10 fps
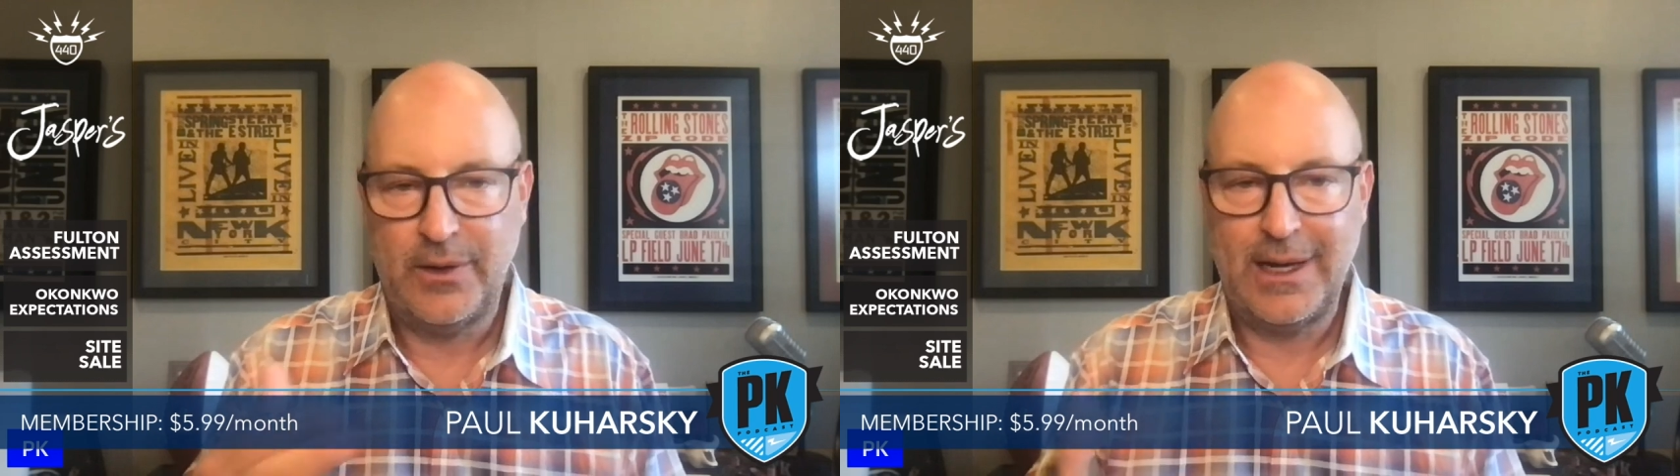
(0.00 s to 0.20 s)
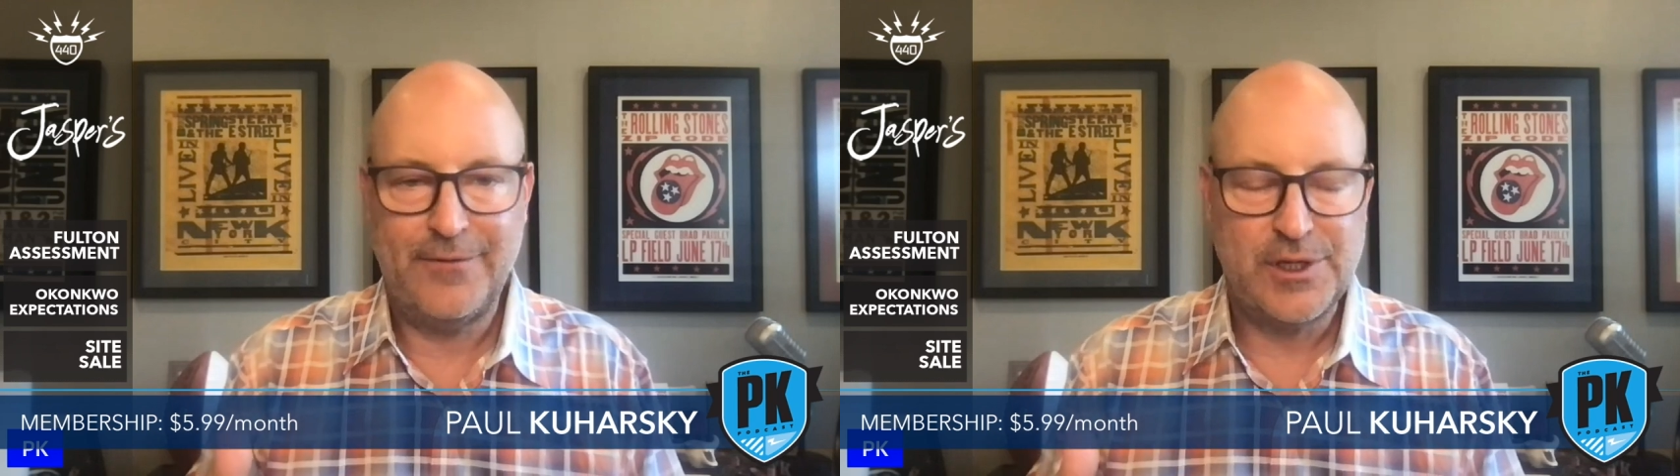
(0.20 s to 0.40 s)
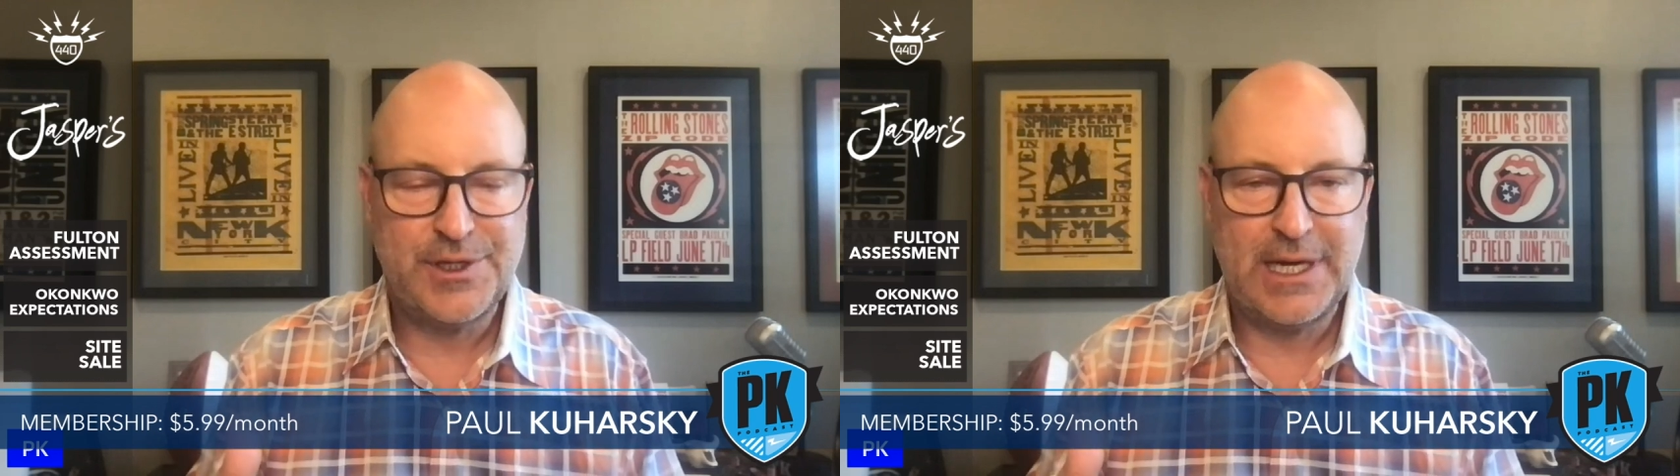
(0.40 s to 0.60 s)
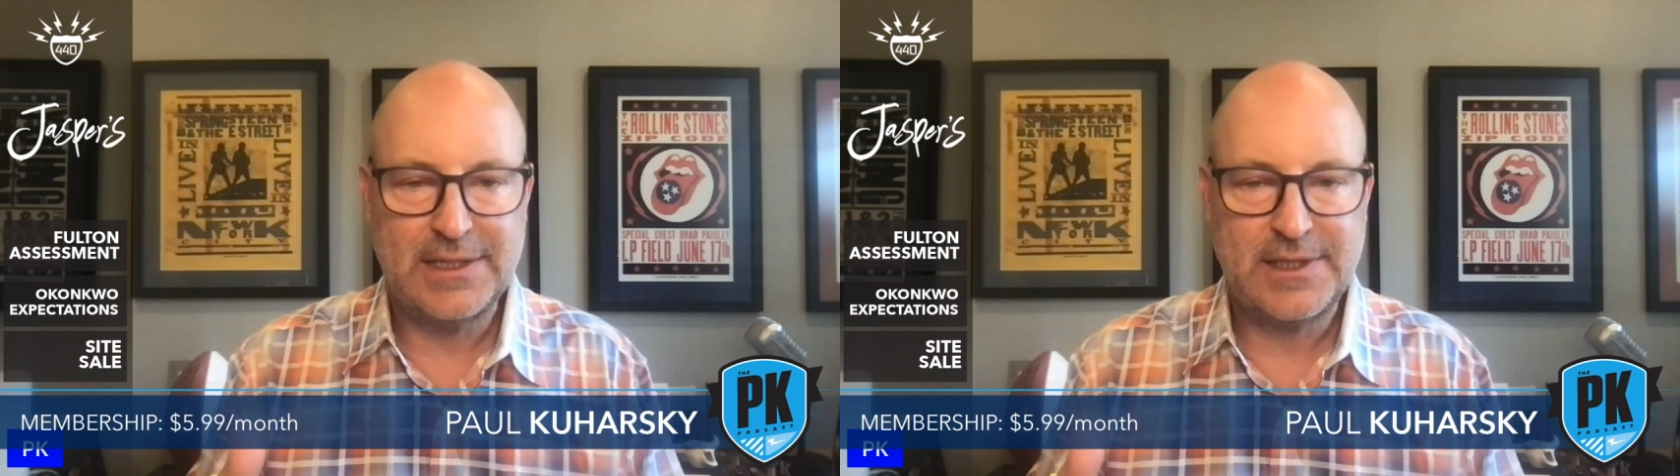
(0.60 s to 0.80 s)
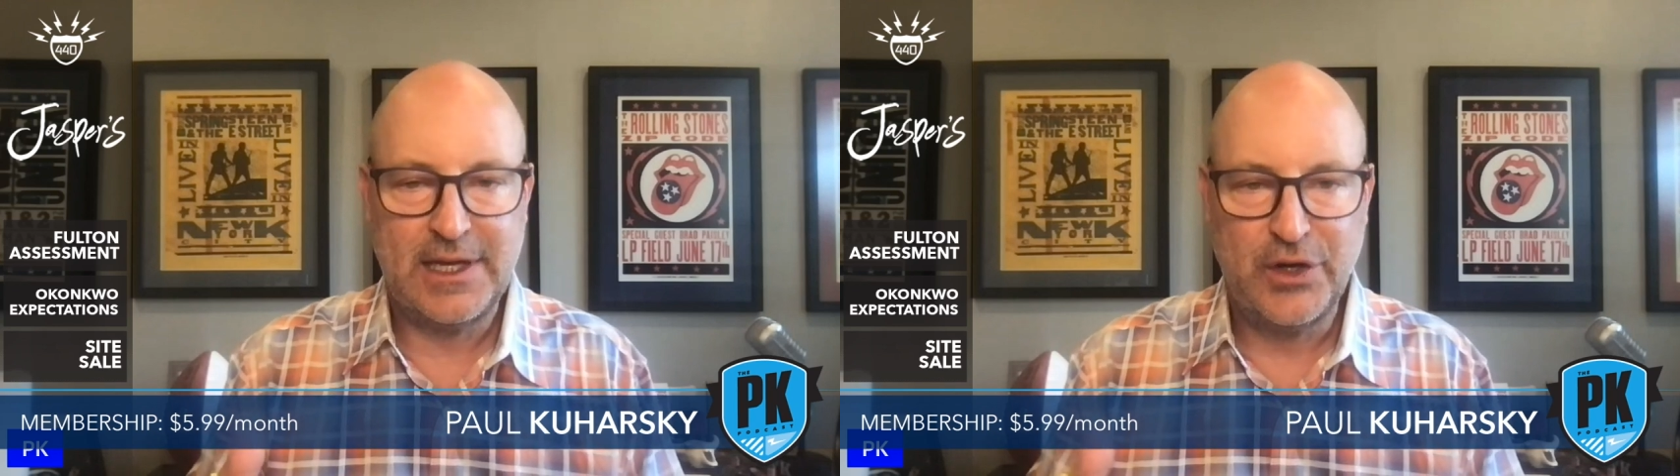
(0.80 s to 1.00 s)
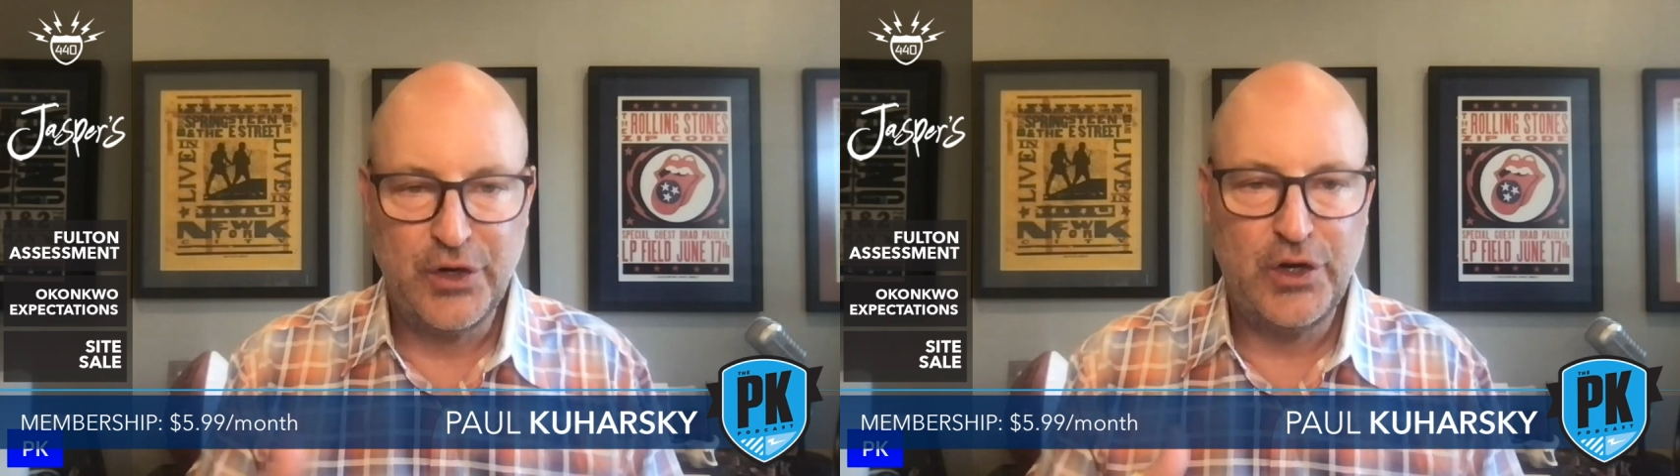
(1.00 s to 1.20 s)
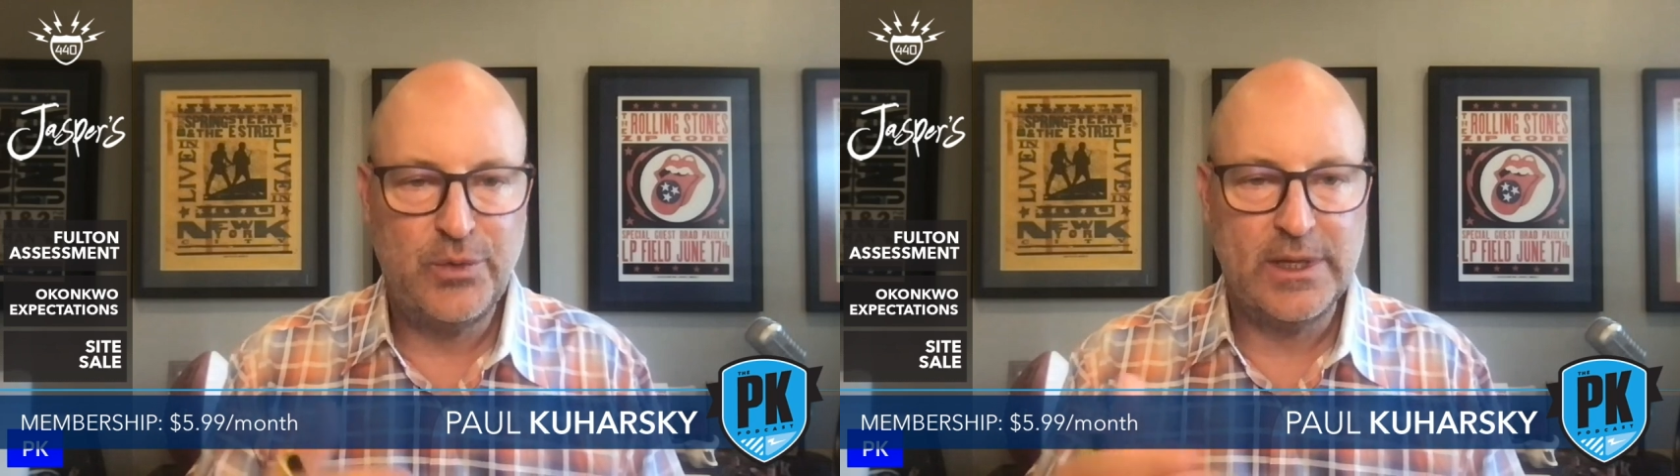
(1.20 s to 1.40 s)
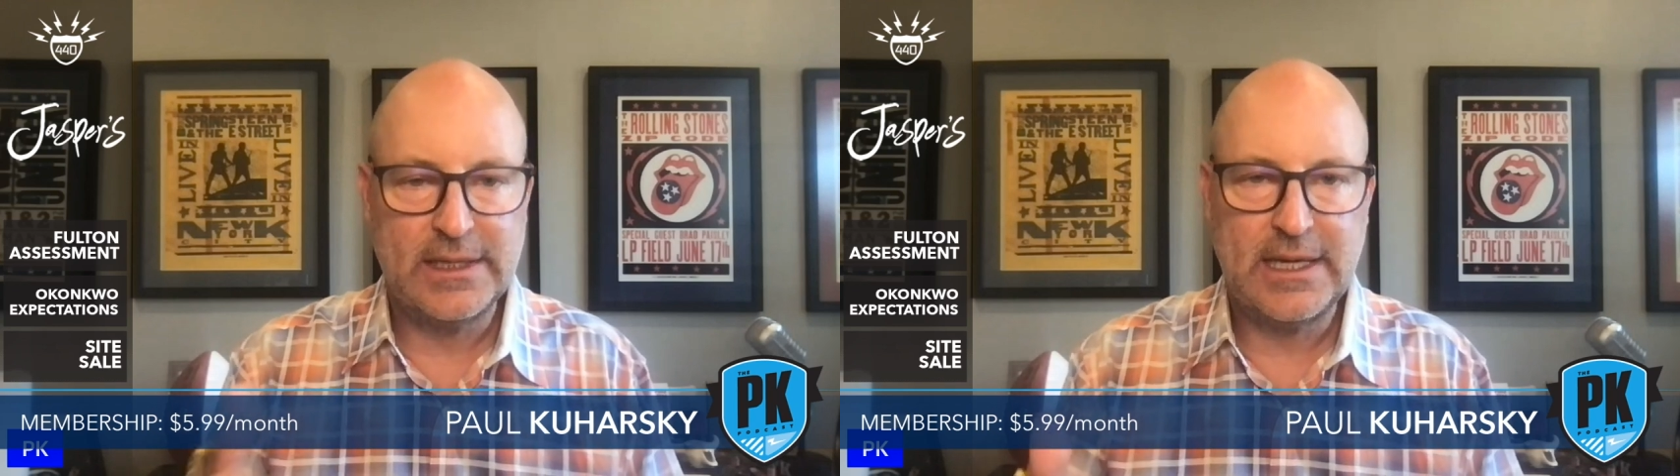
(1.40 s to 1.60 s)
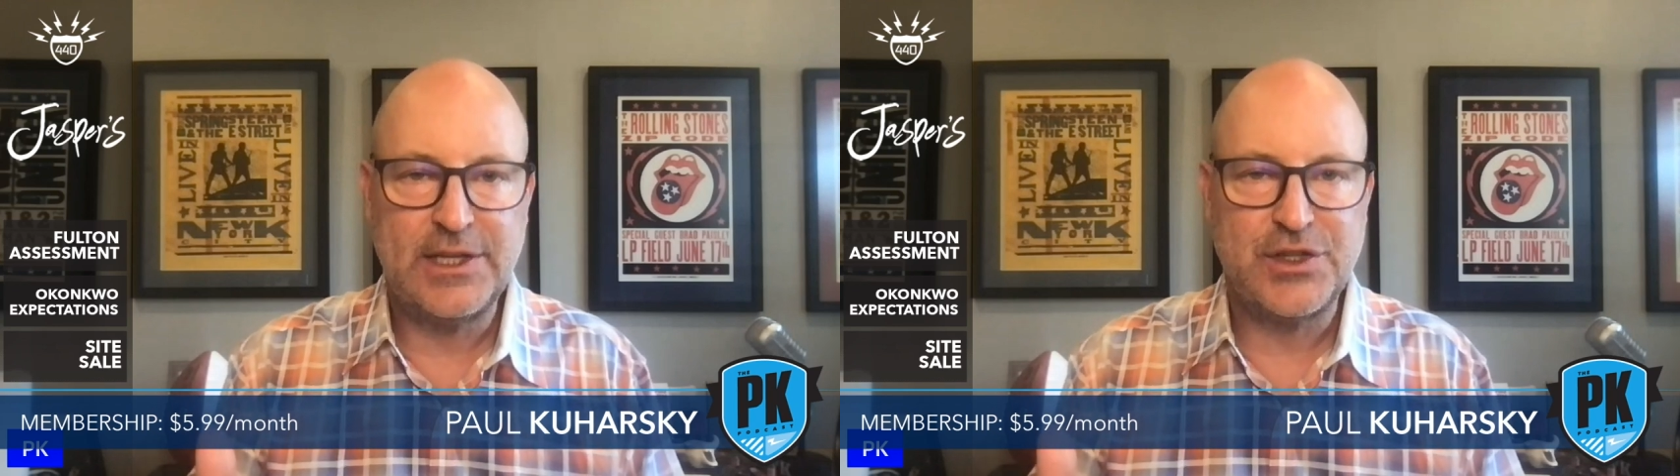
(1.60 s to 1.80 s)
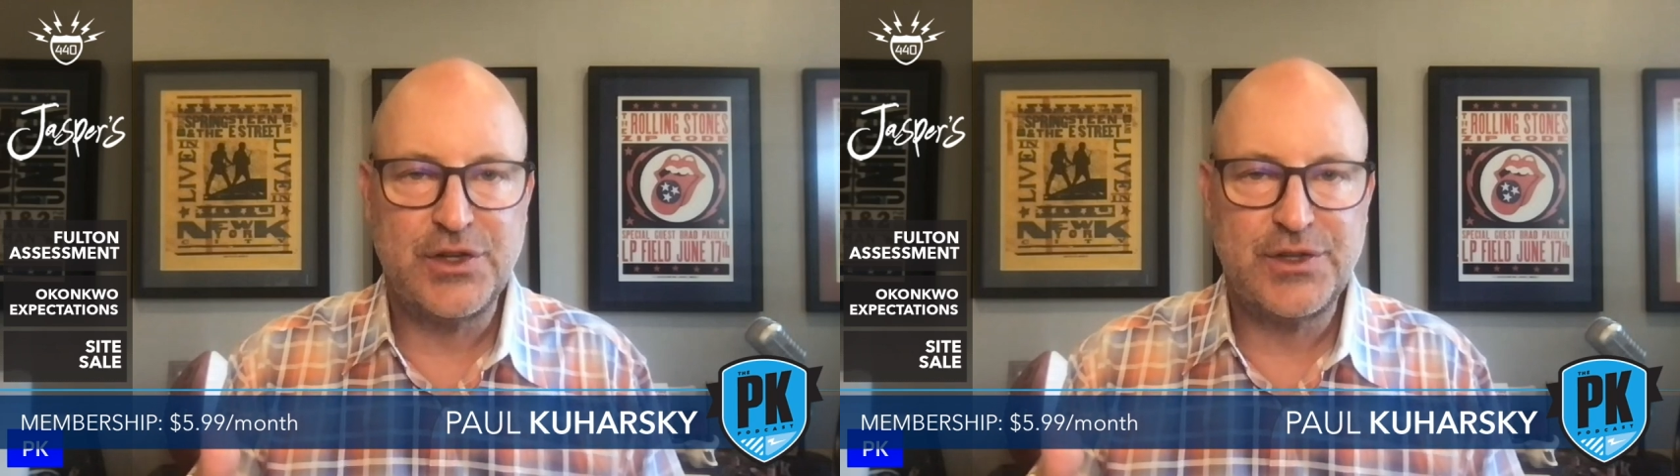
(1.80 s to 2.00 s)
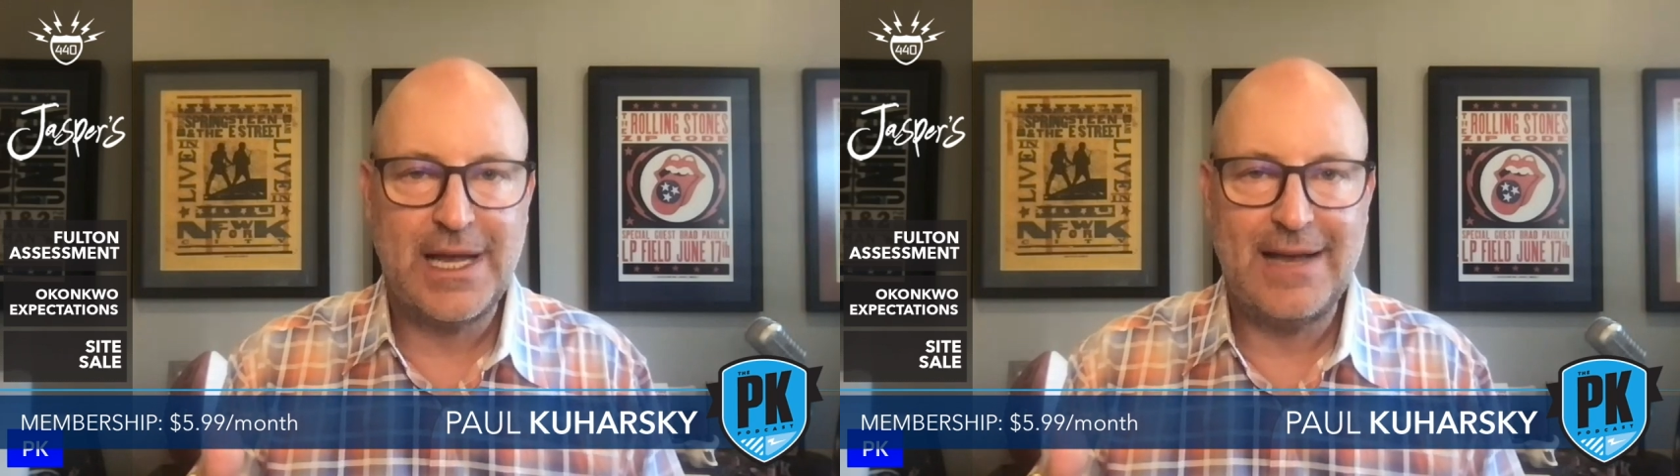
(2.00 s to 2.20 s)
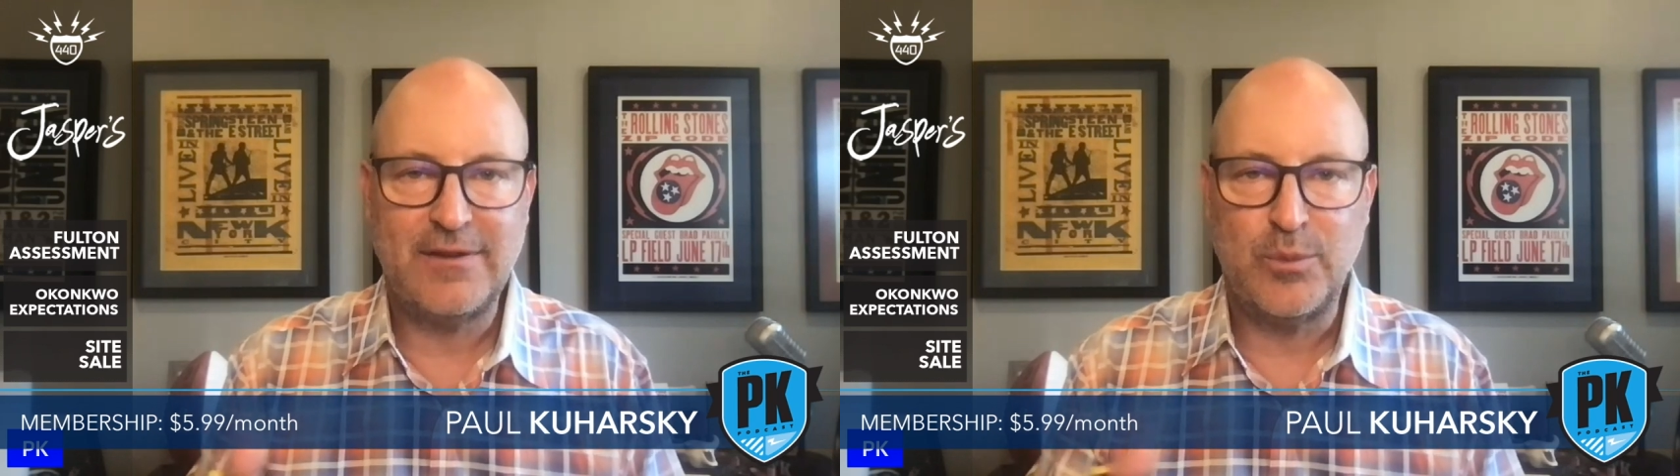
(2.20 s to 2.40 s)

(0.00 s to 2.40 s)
every chance they could when the Titans used to have